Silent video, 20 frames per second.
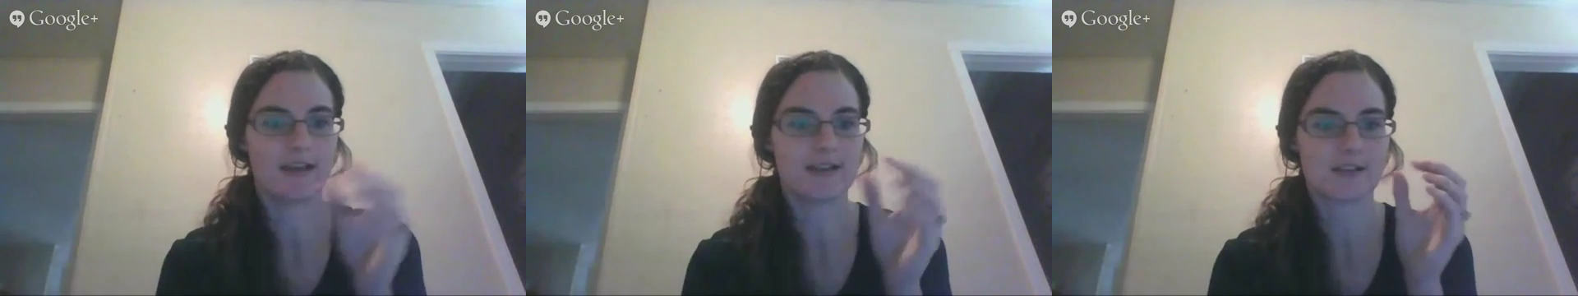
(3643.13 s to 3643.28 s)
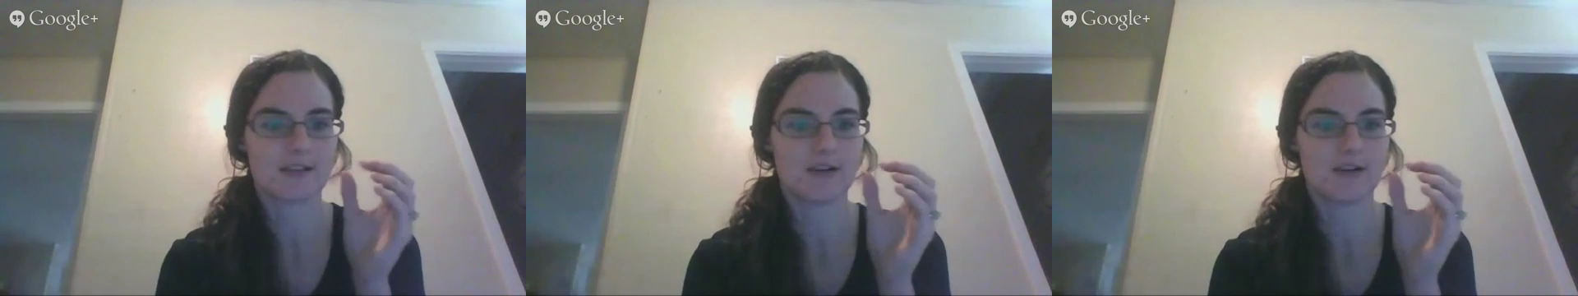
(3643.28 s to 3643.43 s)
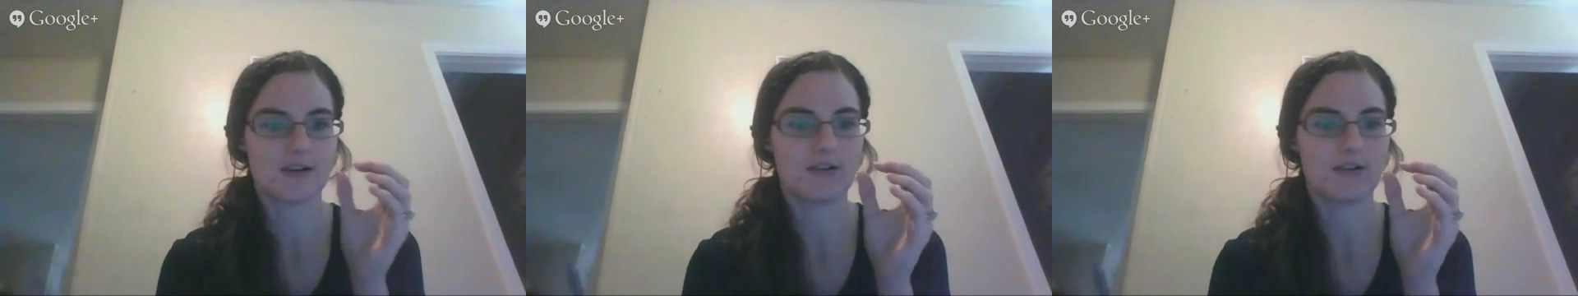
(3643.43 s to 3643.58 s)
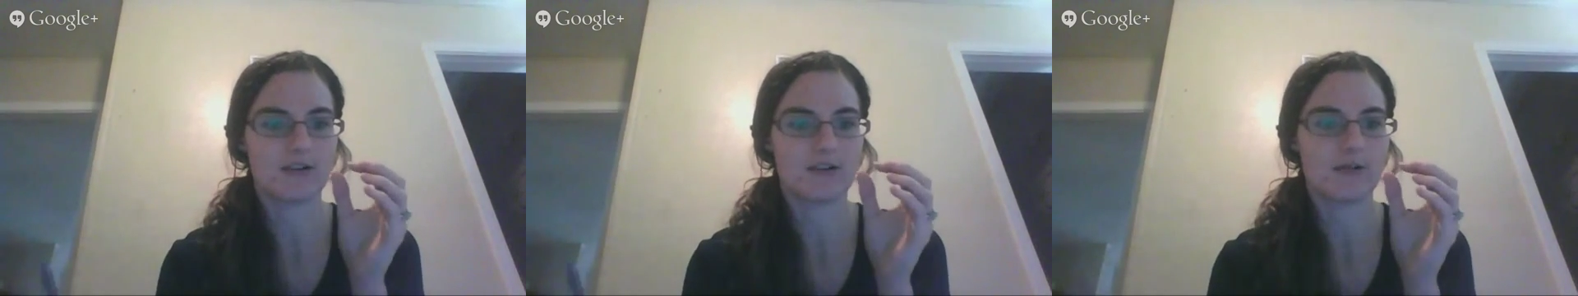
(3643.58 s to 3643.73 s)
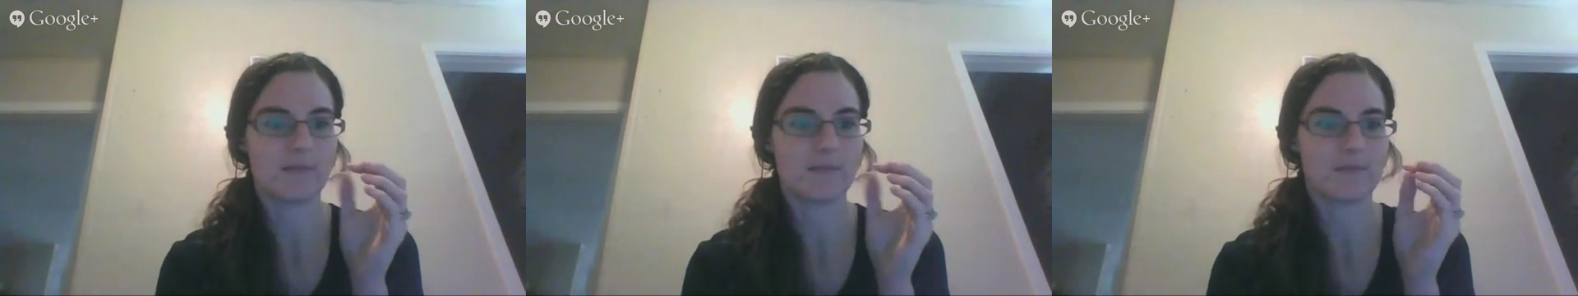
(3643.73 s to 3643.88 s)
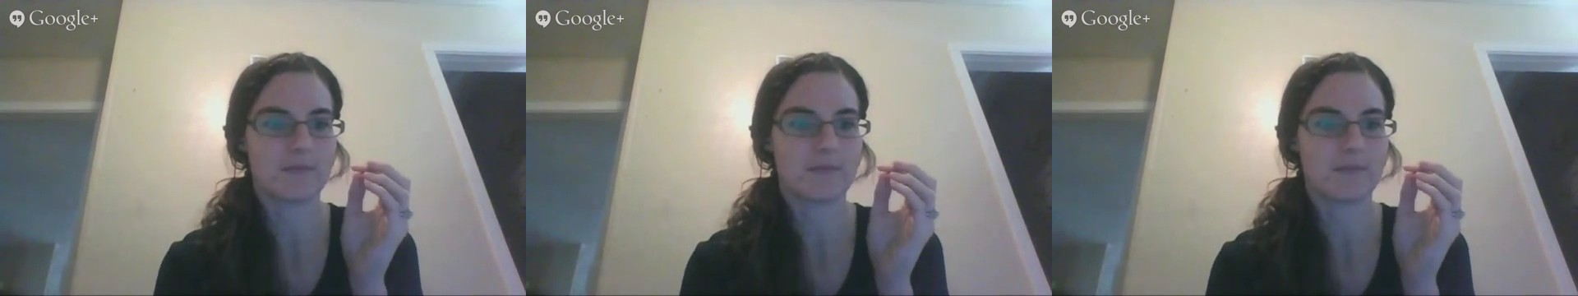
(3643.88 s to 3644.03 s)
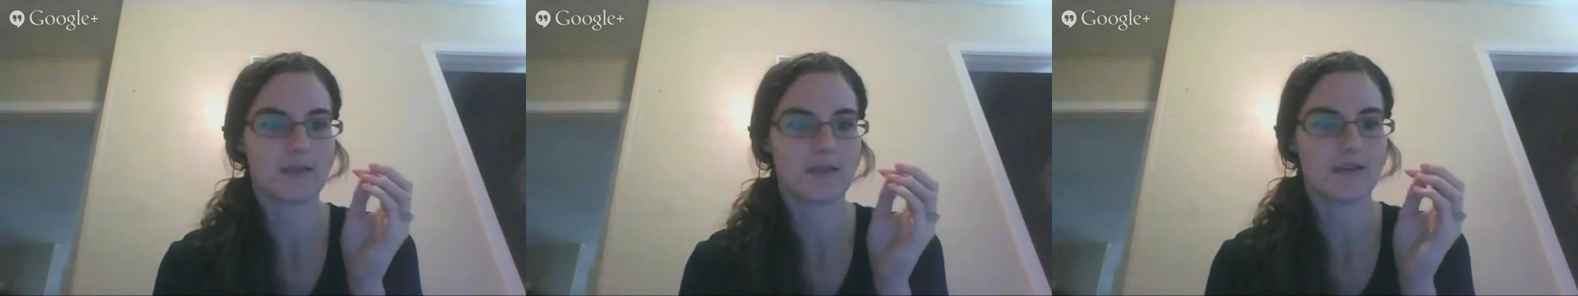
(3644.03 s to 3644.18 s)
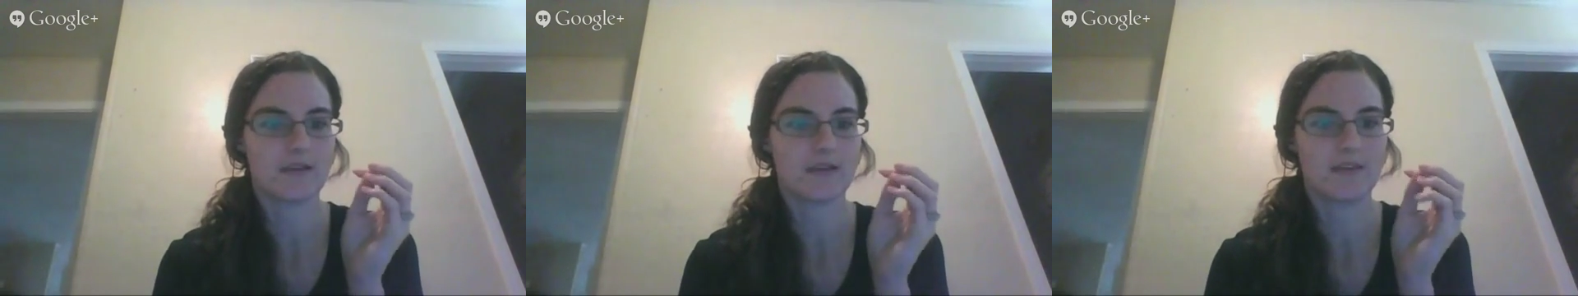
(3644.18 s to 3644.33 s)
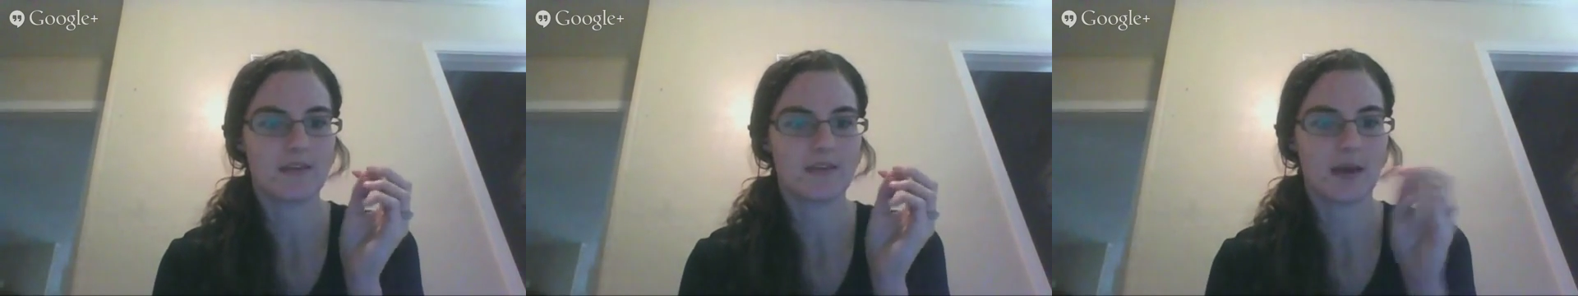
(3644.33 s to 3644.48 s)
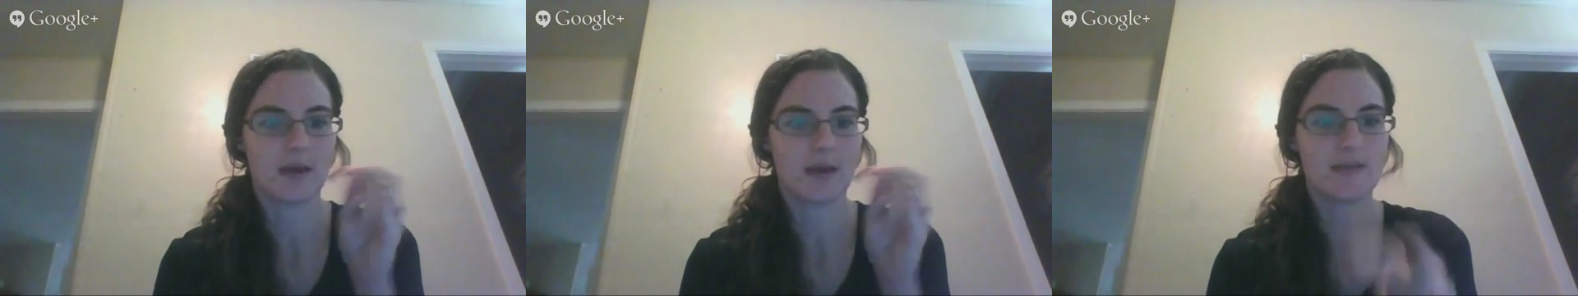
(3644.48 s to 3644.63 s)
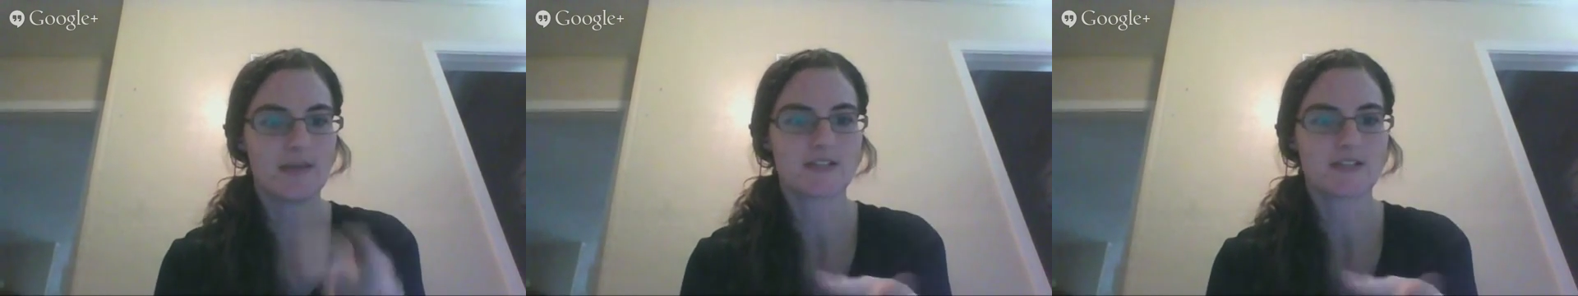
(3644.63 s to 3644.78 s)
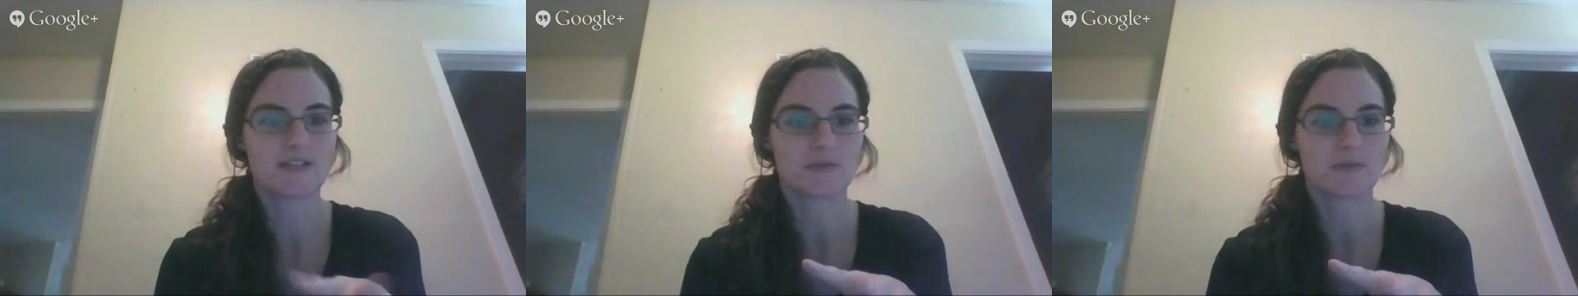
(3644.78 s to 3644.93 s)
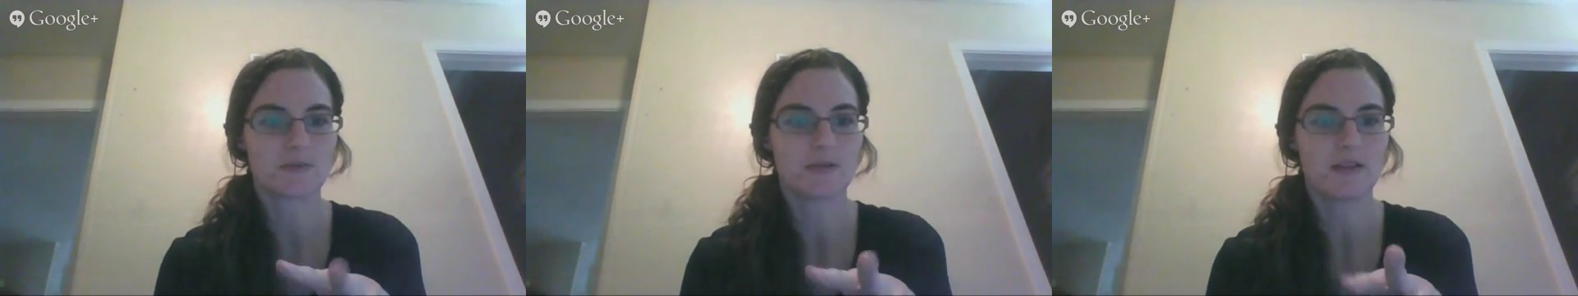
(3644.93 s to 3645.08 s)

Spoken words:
so that means